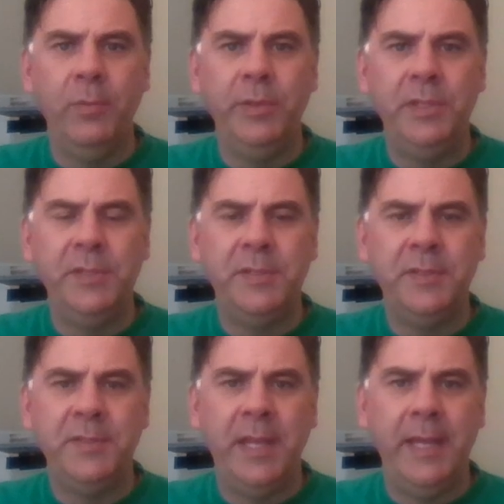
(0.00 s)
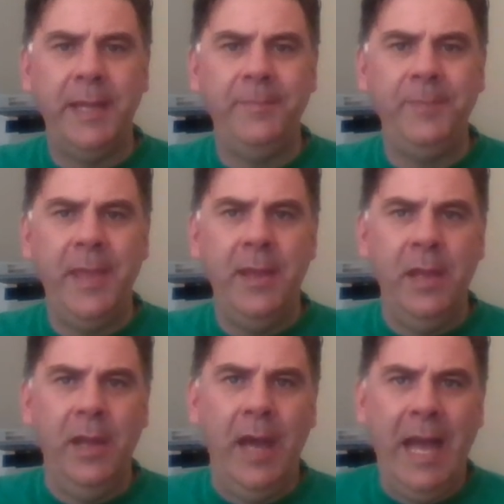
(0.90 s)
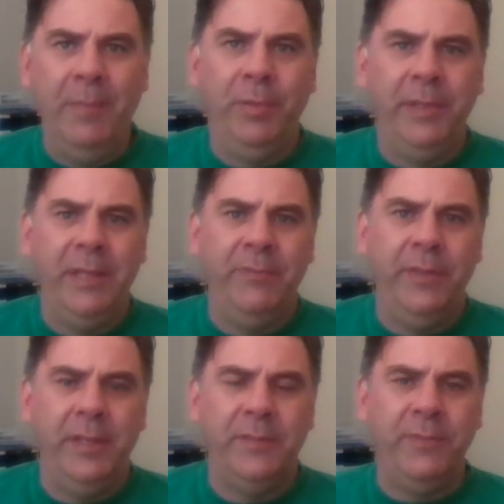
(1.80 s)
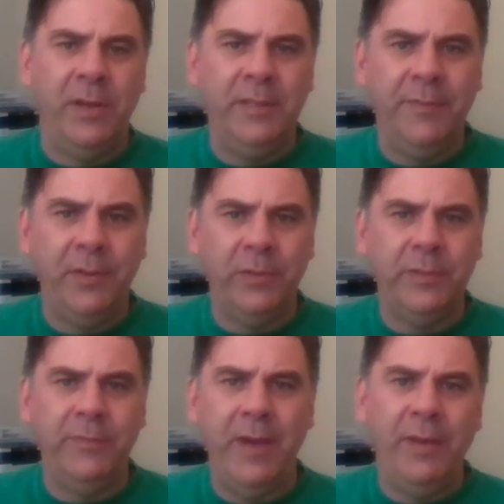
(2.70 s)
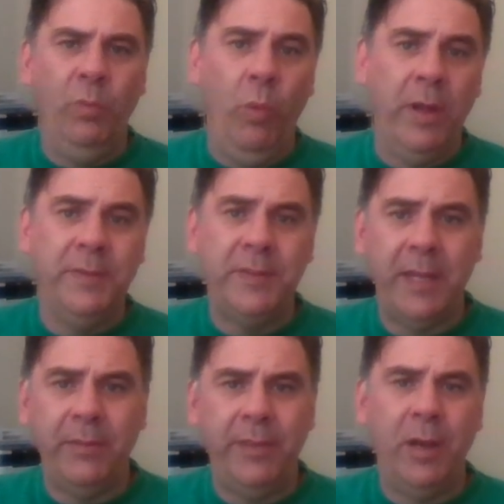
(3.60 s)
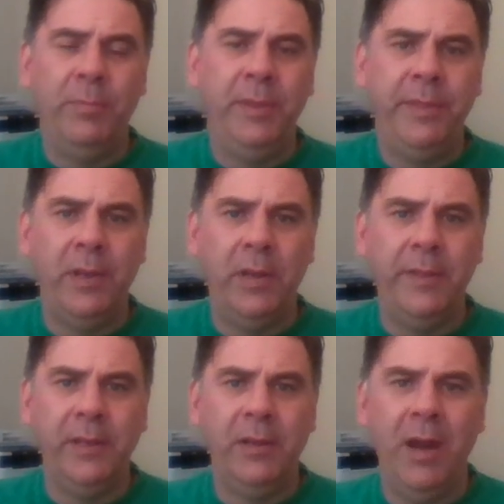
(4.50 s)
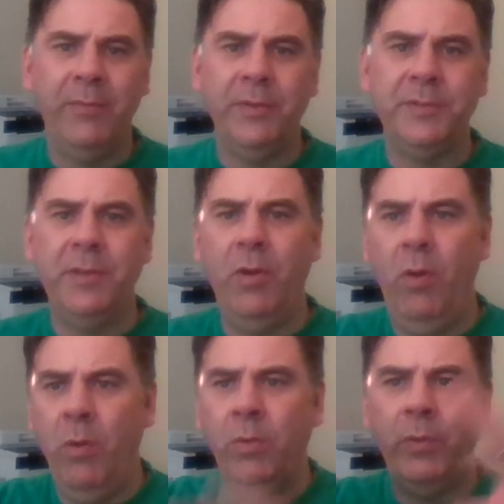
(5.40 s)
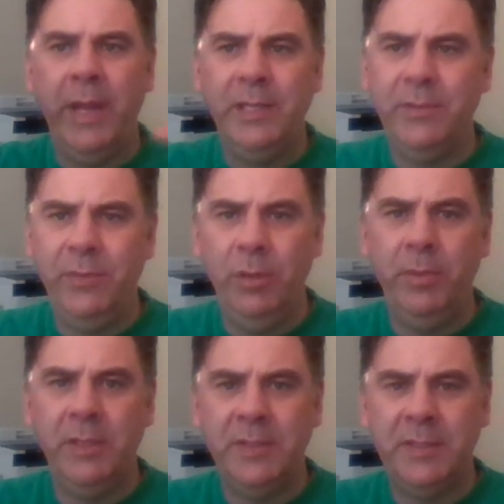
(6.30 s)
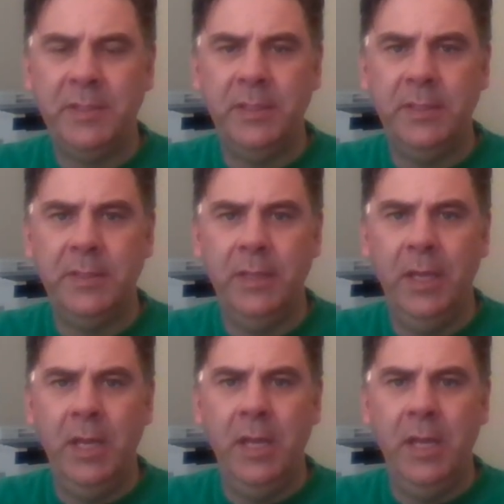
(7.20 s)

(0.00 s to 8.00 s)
which is to say, I believe that it's very difficult to find one psychotherapy theory that covers the whole range of human existence,